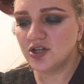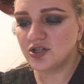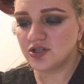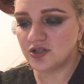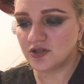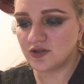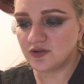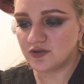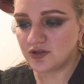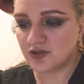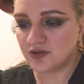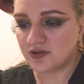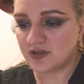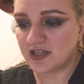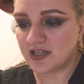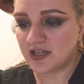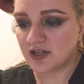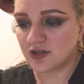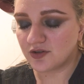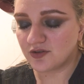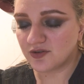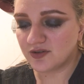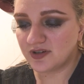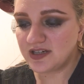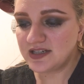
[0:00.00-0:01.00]
due to the
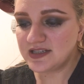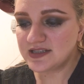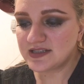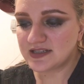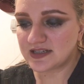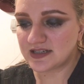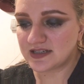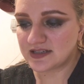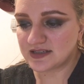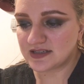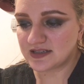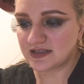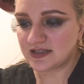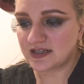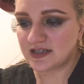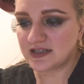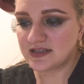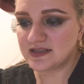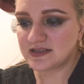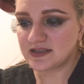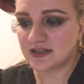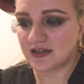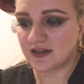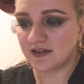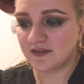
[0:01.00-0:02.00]
increased
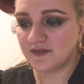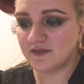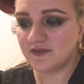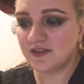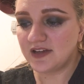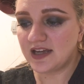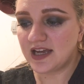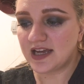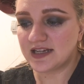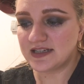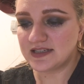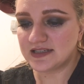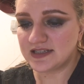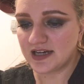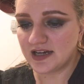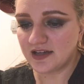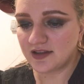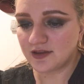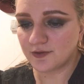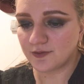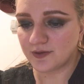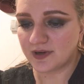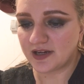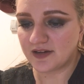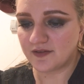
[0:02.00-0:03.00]
incidence of and
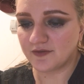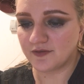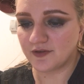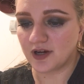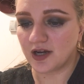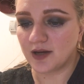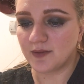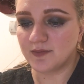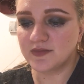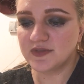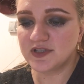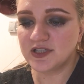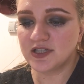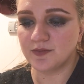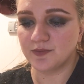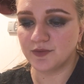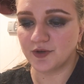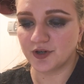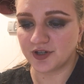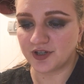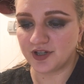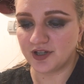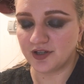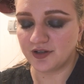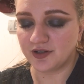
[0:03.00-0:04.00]
death rate from
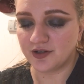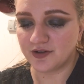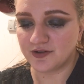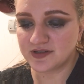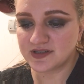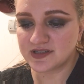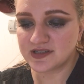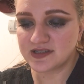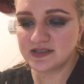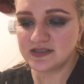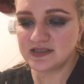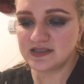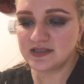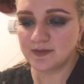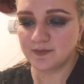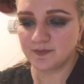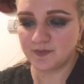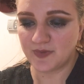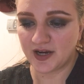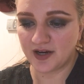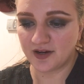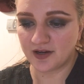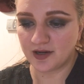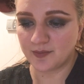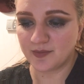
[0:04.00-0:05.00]
tuberculosis,
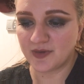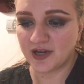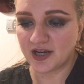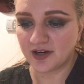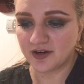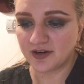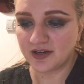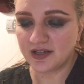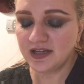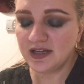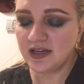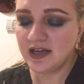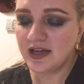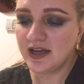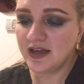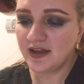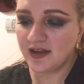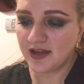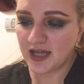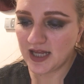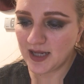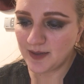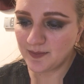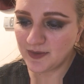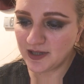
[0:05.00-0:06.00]
beriberi,
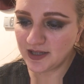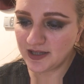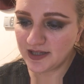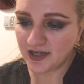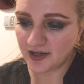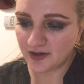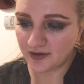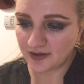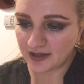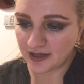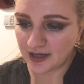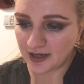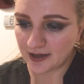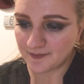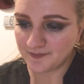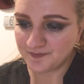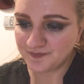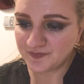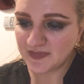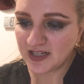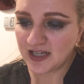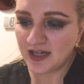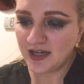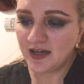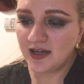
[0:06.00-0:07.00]
and malaria.
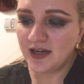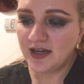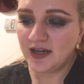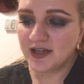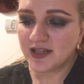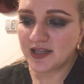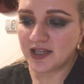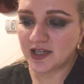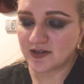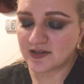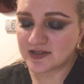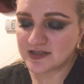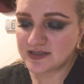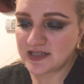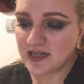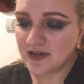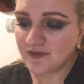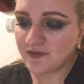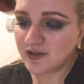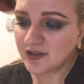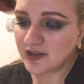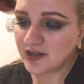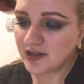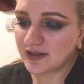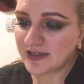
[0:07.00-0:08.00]
There is
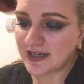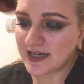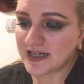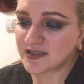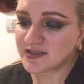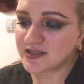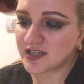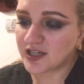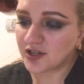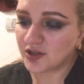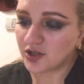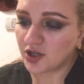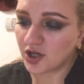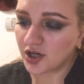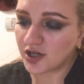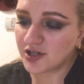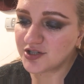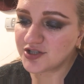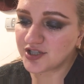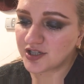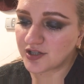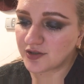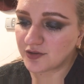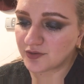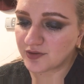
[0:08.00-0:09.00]
nevertheless a
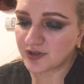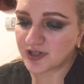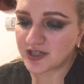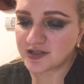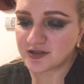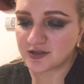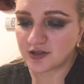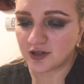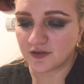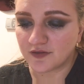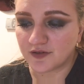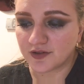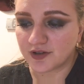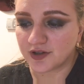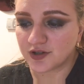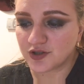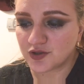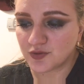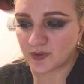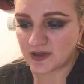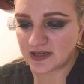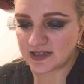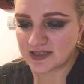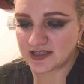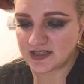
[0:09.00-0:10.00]
large increase over the
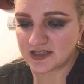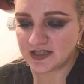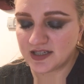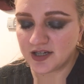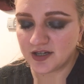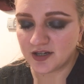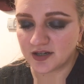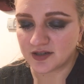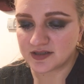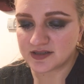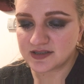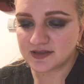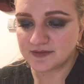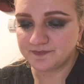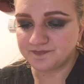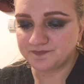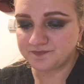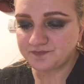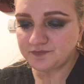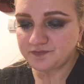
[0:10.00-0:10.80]
20 years.